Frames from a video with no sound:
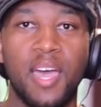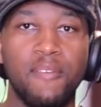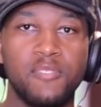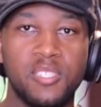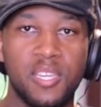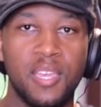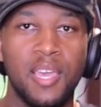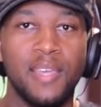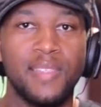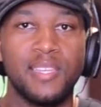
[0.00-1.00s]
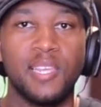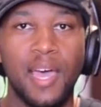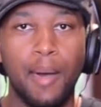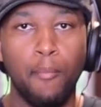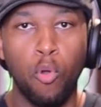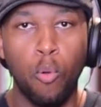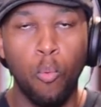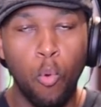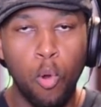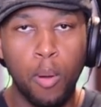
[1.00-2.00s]
Obviously, that's a lot more
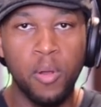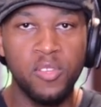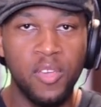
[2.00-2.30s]
warmer.